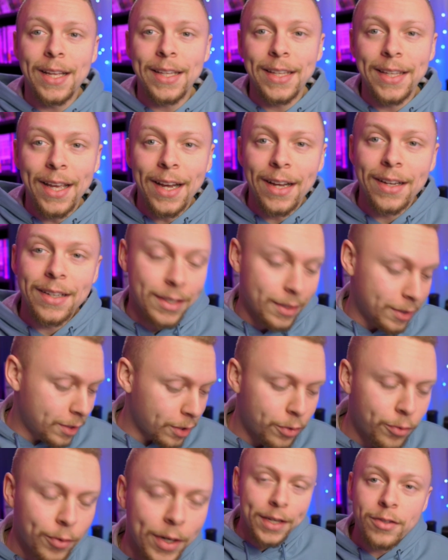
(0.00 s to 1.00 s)
yeah, it's a
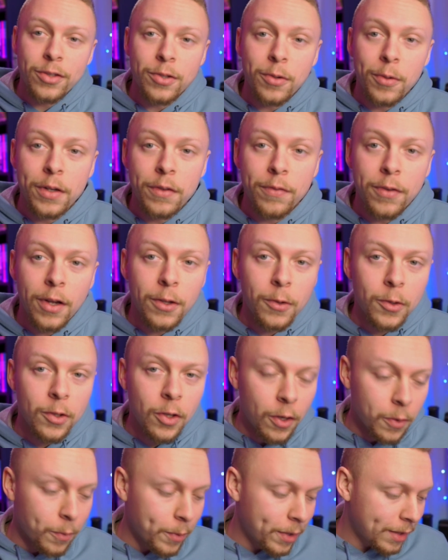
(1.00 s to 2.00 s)
great story to follow
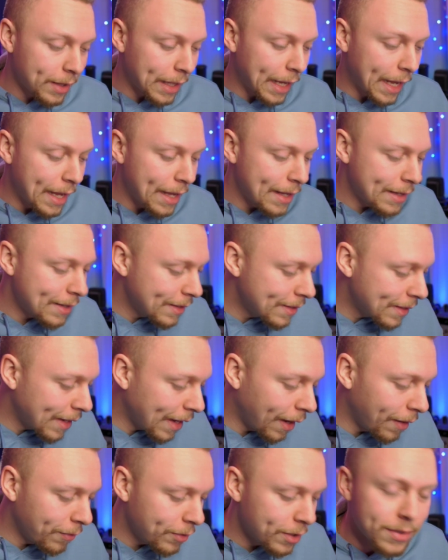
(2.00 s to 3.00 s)
along with, and it
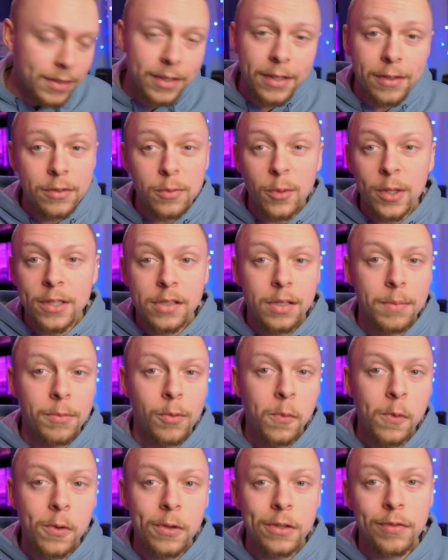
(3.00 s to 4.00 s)
obviously has won some
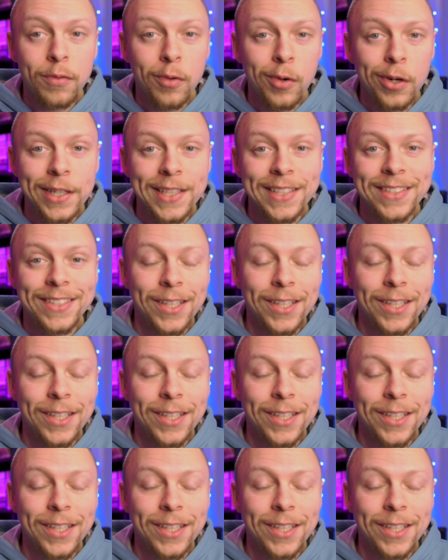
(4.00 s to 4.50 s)
awards for it.